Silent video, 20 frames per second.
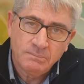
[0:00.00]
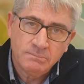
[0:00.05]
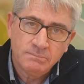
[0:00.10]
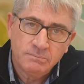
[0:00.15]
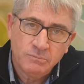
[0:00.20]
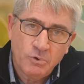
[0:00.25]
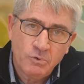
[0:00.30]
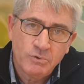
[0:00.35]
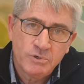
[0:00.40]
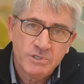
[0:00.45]

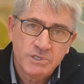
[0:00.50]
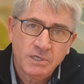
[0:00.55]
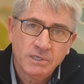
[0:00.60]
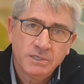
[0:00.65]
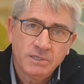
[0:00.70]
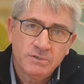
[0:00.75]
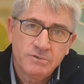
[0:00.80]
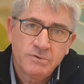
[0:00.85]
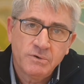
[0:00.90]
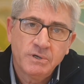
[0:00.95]
more
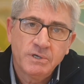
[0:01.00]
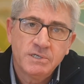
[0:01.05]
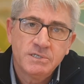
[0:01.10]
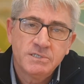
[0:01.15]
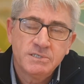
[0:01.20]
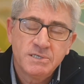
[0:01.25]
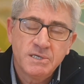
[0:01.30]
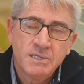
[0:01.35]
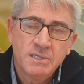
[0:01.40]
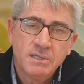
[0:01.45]
resilient
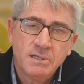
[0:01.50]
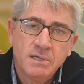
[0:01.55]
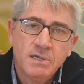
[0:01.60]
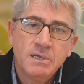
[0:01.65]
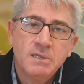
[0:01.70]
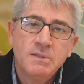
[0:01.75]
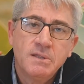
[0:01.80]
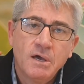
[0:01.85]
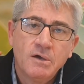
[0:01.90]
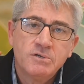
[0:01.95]
trees
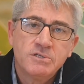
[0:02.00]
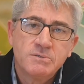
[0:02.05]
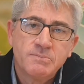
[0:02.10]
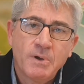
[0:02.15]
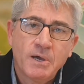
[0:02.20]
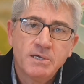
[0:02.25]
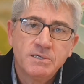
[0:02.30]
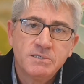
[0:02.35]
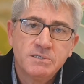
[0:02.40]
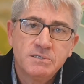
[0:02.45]
in those
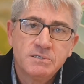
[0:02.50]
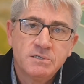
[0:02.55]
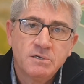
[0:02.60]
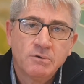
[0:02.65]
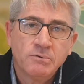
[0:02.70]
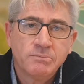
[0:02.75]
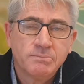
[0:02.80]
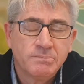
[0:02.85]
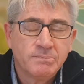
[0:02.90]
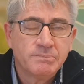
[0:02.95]
spaces. So
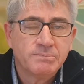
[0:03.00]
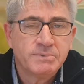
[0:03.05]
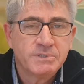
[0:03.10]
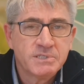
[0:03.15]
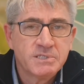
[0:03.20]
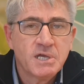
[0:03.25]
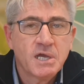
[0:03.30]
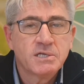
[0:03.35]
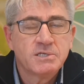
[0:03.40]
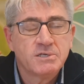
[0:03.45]

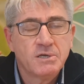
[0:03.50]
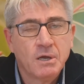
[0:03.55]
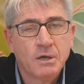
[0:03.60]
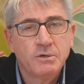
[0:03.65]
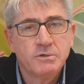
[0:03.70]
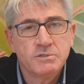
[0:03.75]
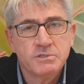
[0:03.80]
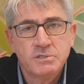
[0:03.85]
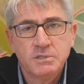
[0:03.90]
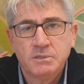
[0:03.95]

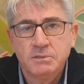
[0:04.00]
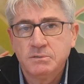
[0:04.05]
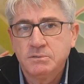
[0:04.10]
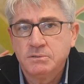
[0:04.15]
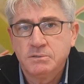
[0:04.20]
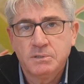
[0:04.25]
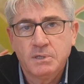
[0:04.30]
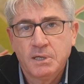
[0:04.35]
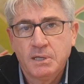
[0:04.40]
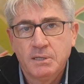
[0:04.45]
pistachios
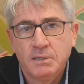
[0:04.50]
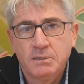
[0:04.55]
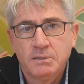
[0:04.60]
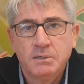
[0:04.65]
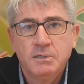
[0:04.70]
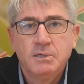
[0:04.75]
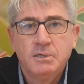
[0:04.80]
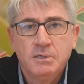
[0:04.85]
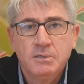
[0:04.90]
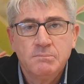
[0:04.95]
and
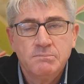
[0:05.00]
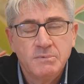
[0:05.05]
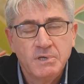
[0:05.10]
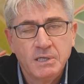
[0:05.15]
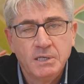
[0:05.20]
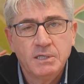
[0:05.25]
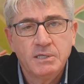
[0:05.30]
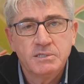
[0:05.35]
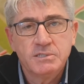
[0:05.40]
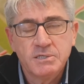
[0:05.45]

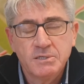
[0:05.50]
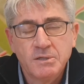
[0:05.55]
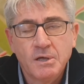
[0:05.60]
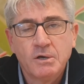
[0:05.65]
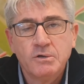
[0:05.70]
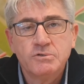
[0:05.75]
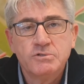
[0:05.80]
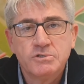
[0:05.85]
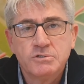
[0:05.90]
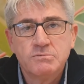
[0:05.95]
melias and
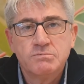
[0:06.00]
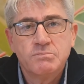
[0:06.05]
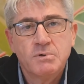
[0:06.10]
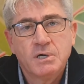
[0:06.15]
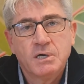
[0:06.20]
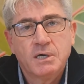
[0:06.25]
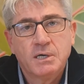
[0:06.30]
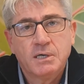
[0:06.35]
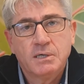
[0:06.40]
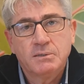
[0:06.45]
those
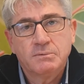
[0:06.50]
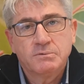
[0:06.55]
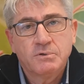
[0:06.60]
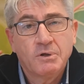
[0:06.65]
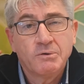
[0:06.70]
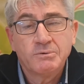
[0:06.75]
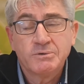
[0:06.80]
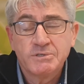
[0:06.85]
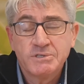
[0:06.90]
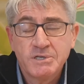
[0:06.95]

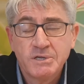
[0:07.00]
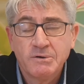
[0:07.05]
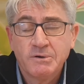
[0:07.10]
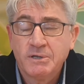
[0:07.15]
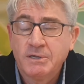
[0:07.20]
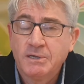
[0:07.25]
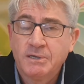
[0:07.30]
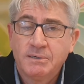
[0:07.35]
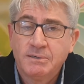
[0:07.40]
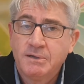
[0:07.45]

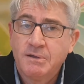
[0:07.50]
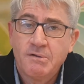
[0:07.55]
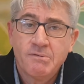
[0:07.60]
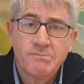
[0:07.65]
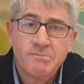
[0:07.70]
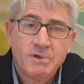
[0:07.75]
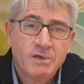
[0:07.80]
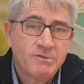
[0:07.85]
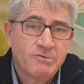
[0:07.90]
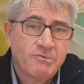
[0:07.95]
colorateria
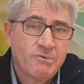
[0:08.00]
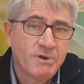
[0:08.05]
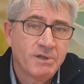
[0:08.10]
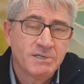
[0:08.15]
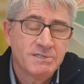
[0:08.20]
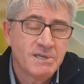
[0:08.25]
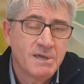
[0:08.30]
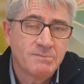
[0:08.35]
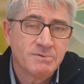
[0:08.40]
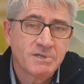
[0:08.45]
are three
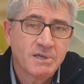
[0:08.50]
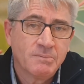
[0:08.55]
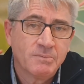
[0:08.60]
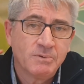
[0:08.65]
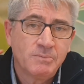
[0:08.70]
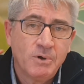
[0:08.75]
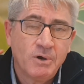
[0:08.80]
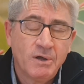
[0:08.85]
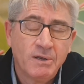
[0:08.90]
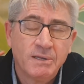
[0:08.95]
examples come to
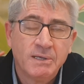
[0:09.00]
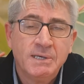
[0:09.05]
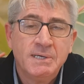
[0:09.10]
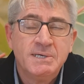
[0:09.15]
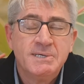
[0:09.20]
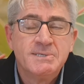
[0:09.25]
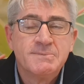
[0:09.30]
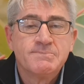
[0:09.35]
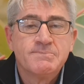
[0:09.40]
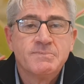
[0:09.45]
mind
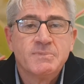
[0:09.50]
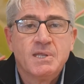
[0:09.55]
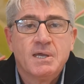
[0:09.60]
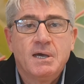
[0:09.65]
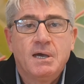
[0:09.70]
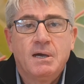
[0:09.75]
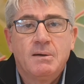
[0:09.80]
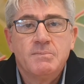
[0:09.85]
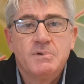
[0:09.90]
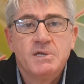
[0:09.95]

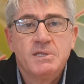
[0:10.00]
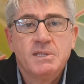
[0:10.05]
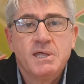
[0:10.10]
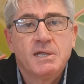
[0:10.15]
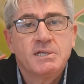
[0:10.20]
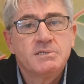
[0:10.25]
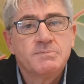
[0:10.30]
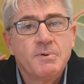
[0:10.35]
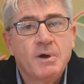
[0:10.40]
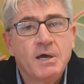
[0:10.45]
in that
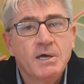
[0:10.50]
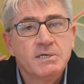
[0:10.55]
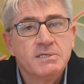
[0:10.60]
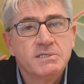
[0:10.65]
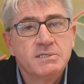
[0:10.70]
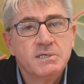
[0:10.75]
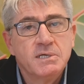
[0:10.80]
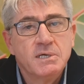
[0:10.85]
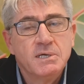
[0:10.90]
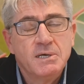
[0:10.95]

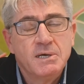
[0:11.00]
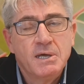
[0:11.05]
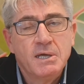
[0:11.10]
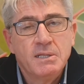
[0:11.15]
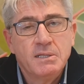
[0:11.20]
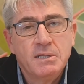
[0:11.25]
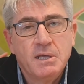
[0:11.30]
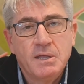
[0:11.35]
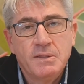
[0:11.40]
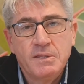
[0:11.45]
space,
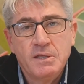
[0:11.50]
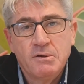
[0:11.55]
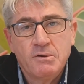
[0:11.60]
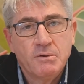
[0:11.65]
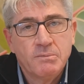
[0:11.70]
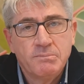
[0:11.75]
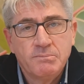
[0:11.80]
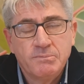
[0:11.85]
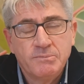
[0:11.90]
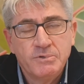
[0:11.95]
and there
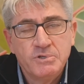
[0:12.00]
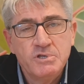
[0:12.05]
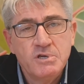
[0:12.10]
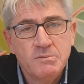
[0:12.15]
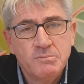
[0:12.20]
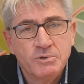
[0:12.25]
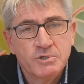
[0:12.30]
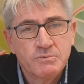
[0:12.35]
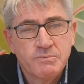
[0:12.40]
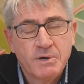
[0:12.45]
are
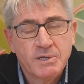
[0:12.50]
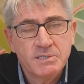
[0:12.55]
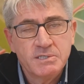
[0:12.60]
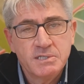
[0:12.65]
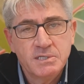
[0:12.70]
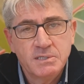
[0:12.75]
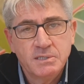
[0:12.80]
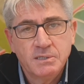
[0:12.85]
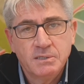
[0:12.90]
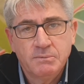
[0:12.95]
numerous ones
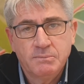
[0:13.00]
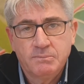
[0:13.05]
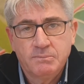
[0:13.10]
in the